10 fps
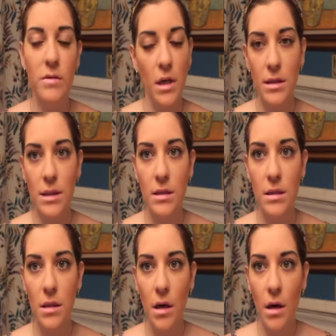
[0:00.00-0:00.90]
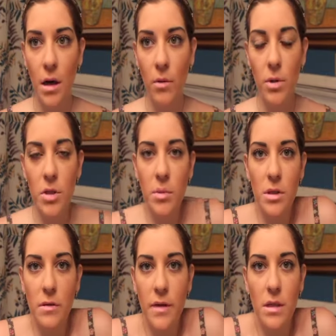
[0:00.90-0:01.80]
toxins, which
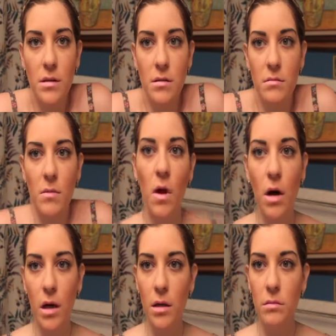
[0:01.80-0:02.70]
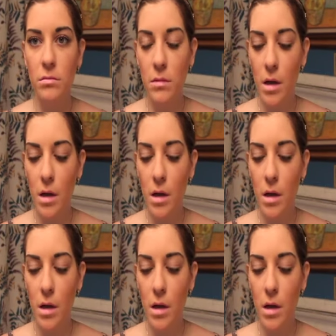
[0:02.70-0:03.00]
most of us are.